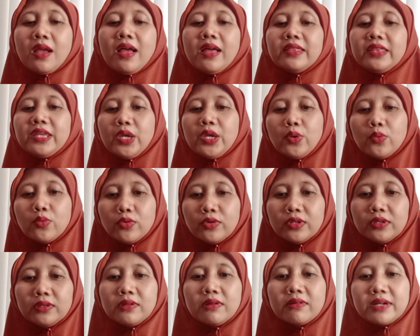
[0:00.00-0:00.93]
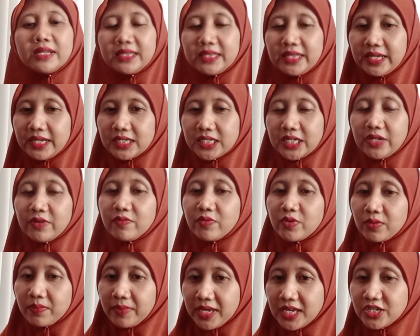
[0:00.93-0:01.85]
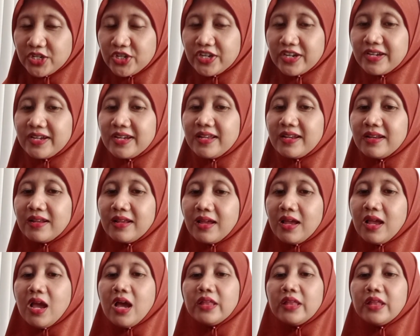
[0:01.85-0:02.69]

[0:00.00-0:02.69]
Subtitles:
They won't retain information,